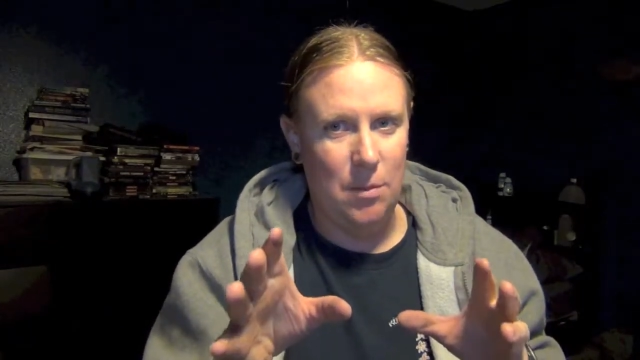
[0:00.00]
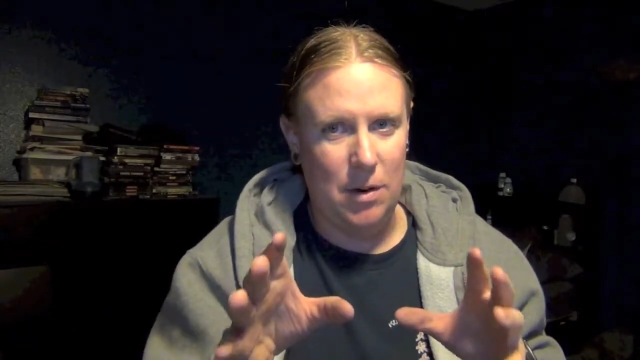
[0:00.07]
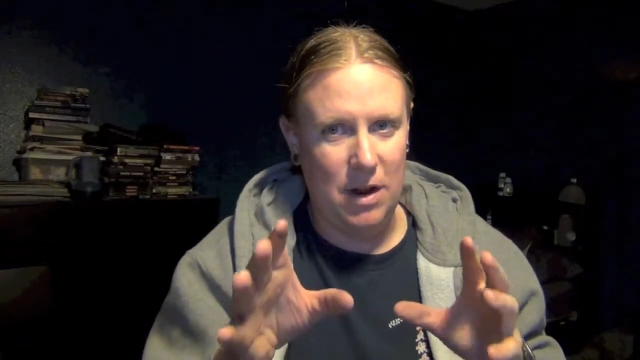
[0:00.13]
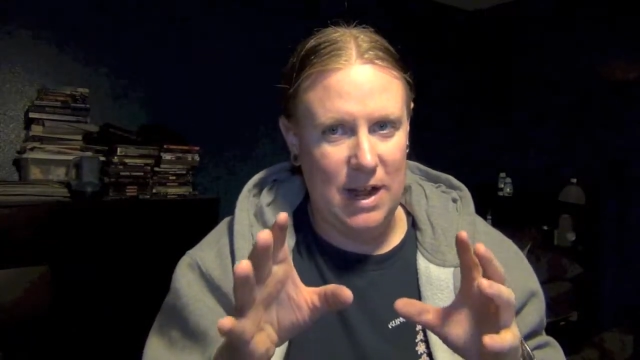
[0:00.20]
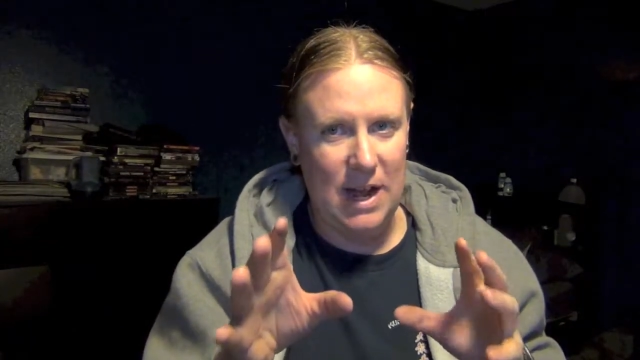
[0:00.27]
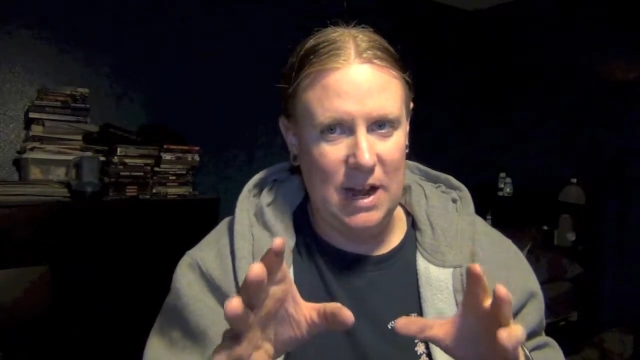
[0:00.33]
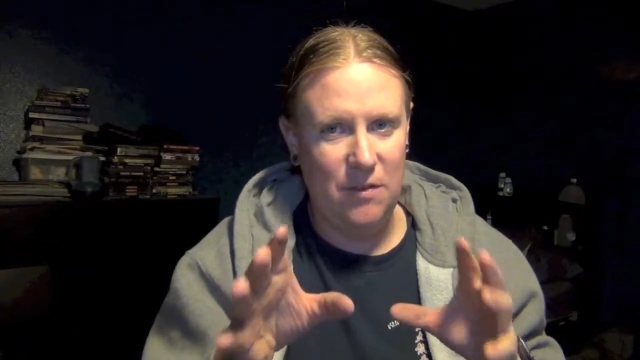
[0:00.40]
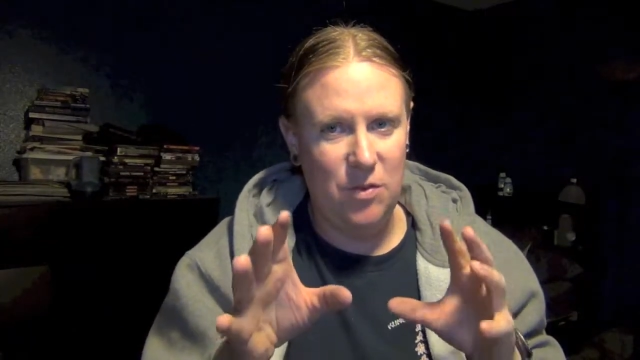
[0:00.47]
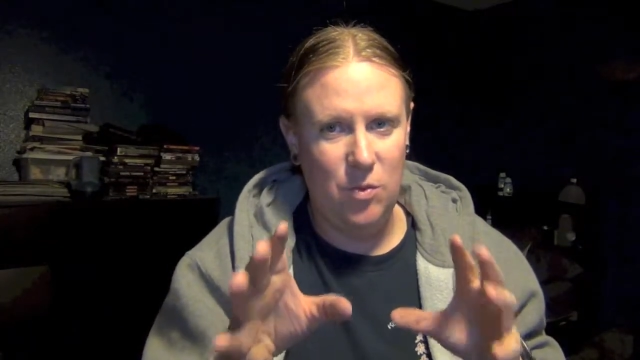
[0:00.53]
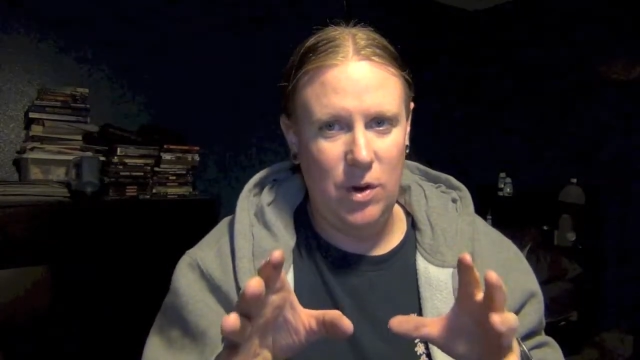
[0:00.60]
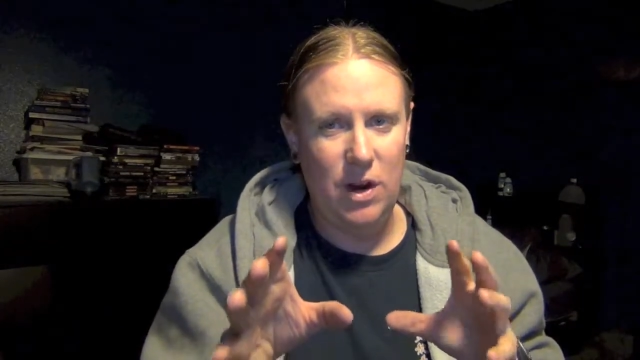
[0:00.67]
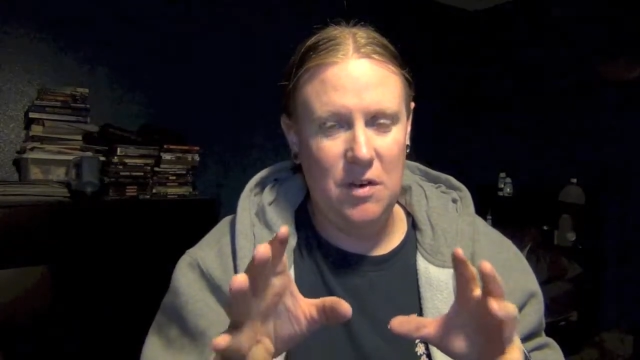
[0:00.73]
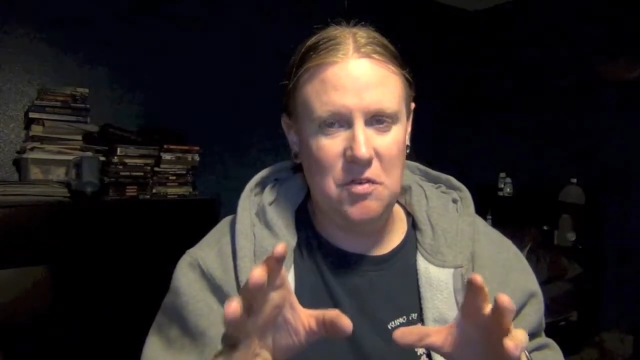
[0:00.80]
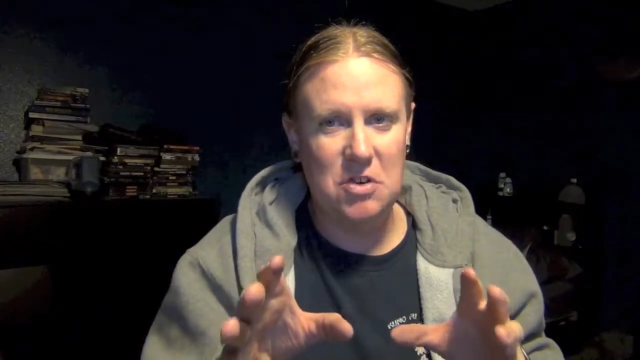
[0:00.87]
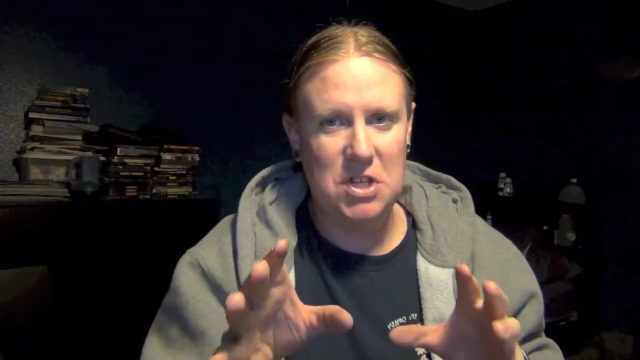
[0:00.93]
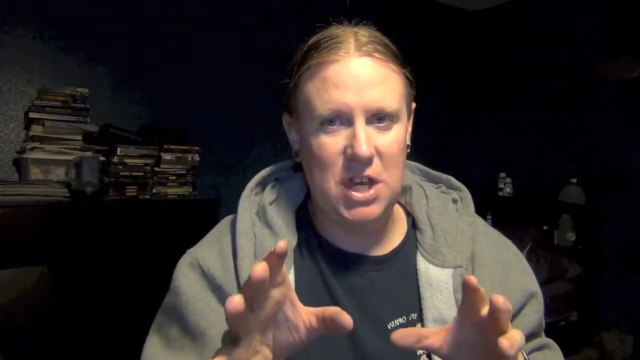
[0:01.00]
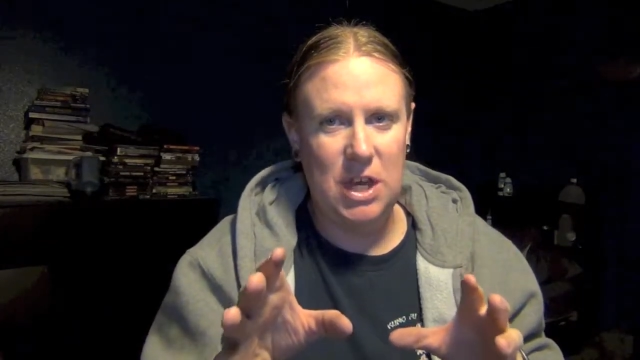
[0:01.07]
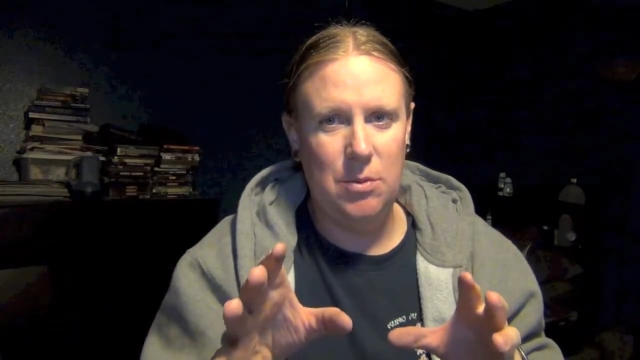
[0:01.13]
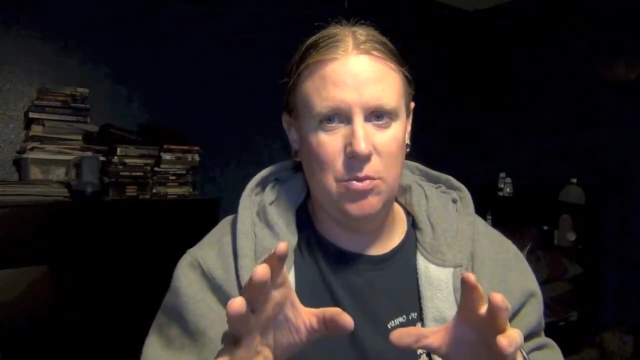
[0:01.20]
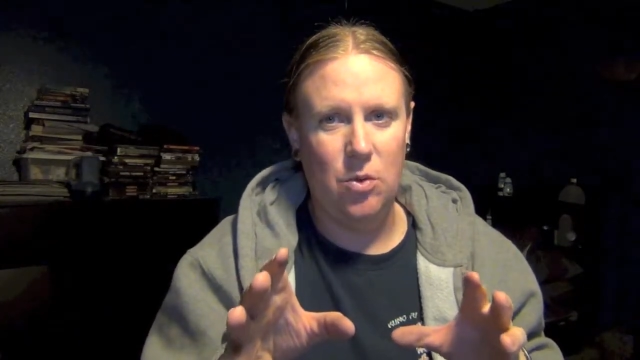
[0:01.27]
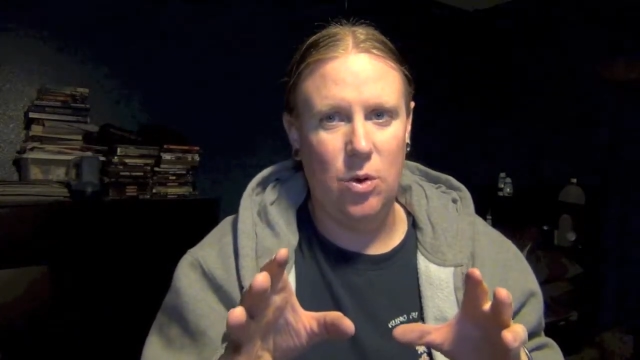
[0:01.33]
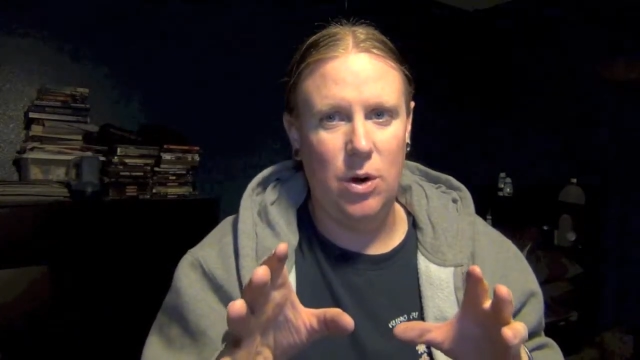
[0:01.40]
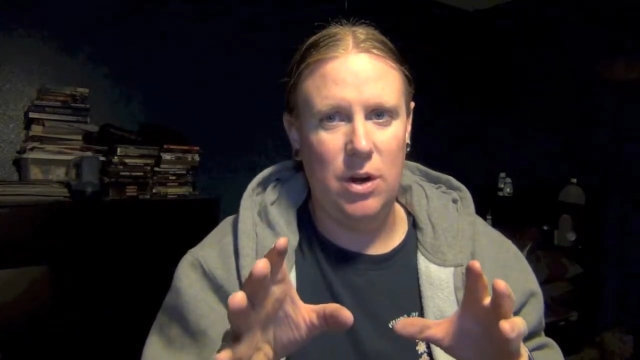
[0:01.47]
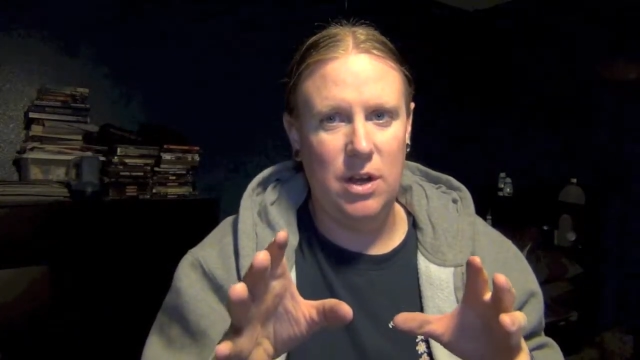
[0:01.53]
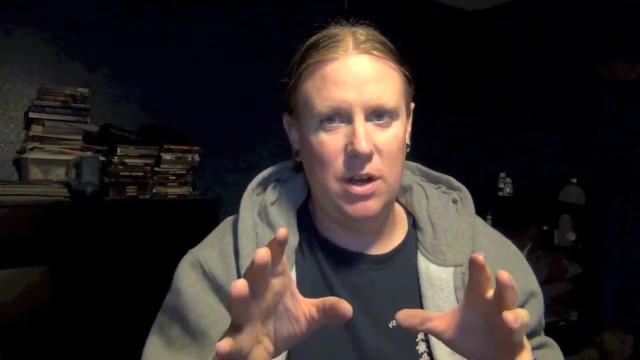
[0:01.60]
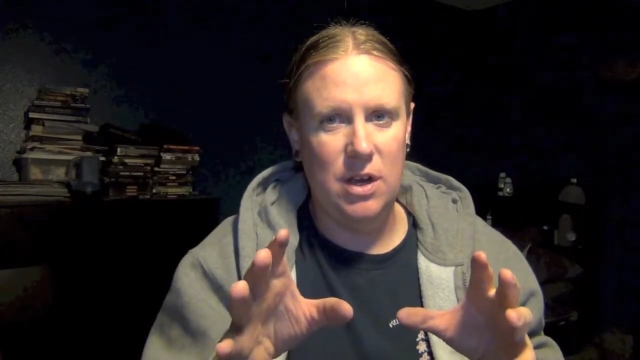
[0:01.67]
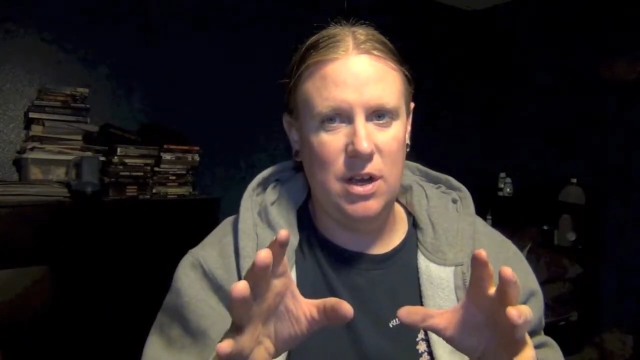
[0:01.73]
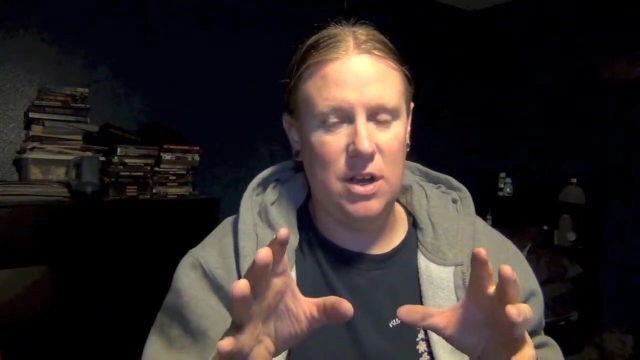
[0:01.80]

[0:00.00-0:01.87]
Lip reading: About half the weight of your skateboard